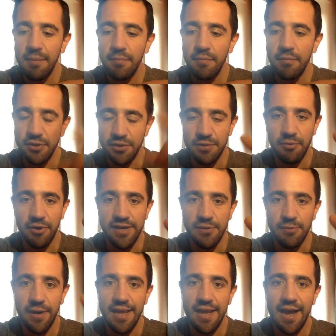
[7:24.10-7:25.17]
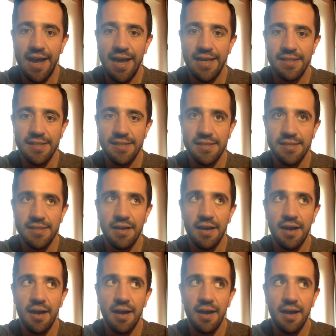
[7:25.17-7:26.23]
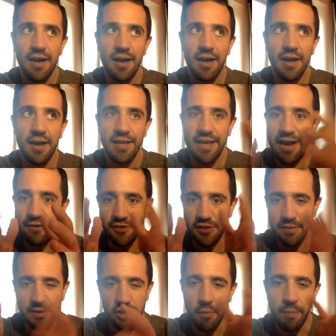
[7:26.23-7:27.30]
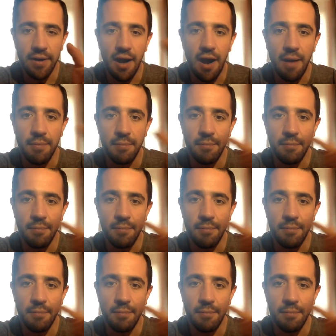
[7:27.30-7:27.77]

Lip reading: which was pretty sweet. And I've just been chopping it up